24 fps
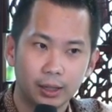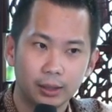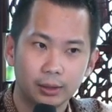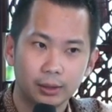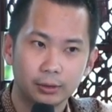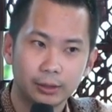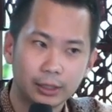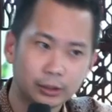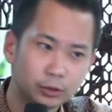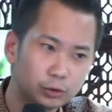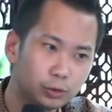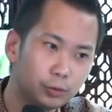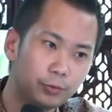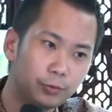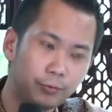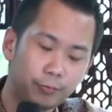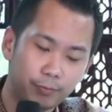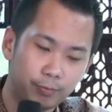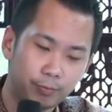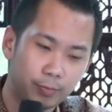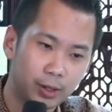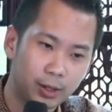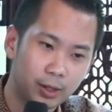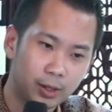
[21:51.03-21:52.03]
just to
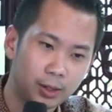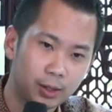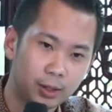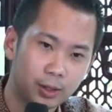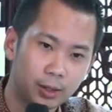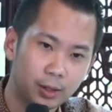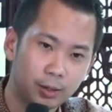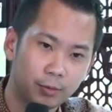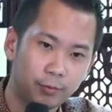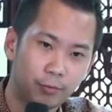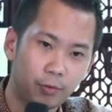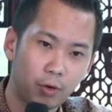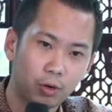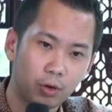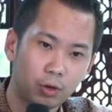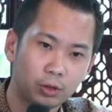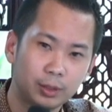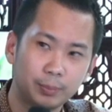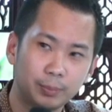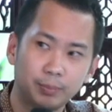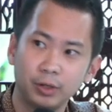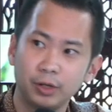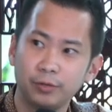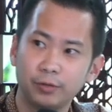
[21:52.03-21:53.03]
follow the
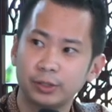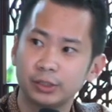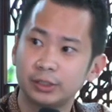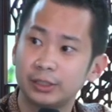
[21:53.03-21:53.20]
previous